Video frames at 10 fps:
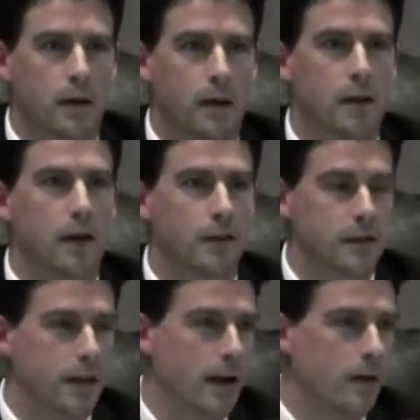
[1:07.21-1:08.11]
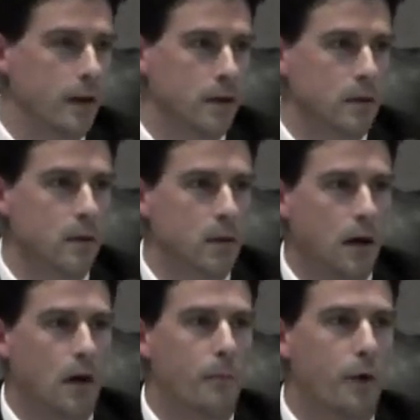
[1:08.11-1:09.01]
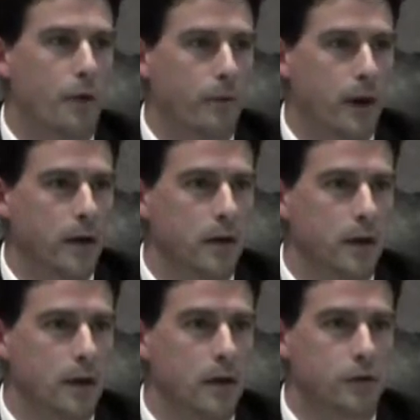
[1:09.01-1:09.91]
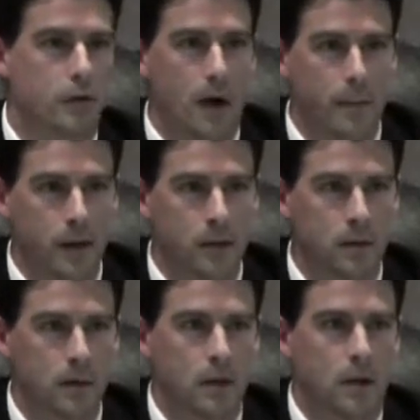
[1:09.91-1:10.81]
In Augusta County, our birth rate is dropping.